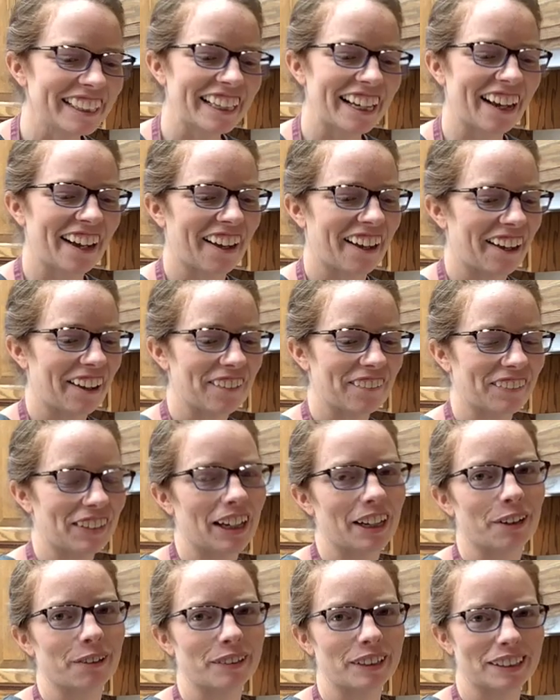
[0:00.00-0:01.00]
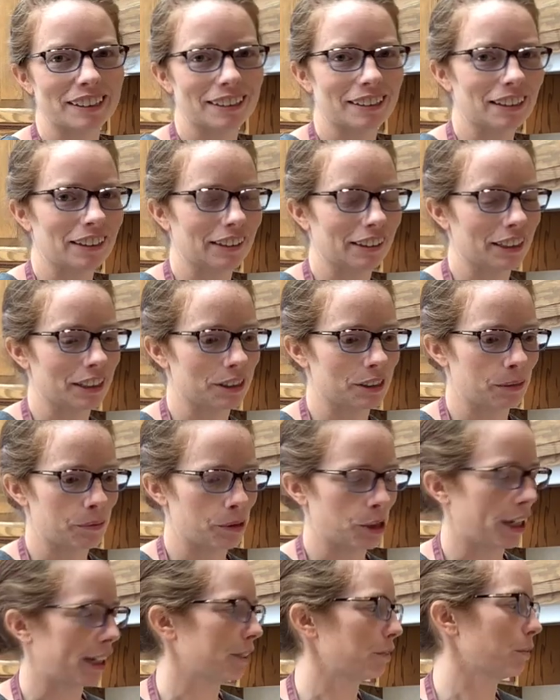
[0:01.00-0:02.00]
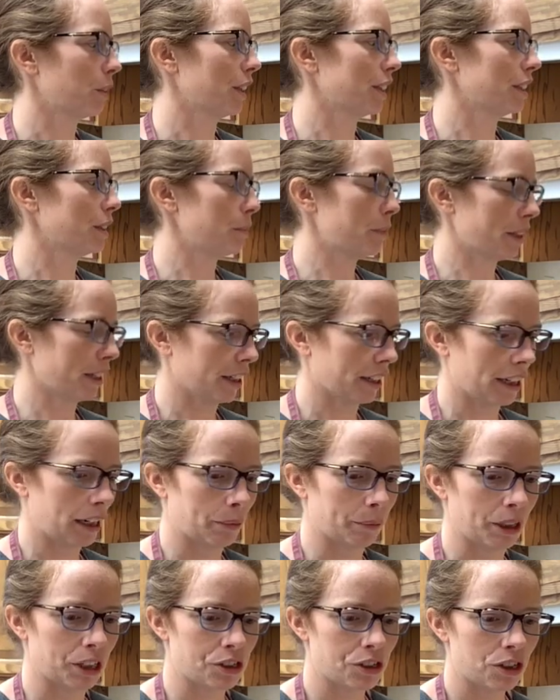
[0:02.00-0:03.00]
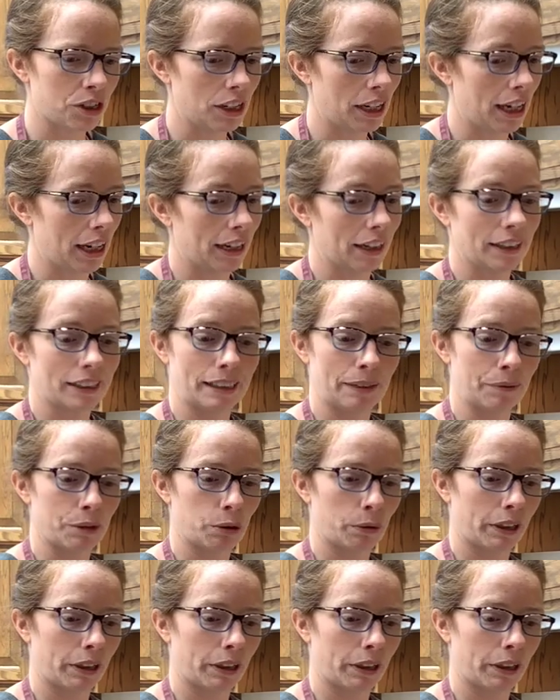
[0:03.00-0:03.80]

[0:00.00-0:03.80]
I always at least subtract 1 depending on how much, and it seems to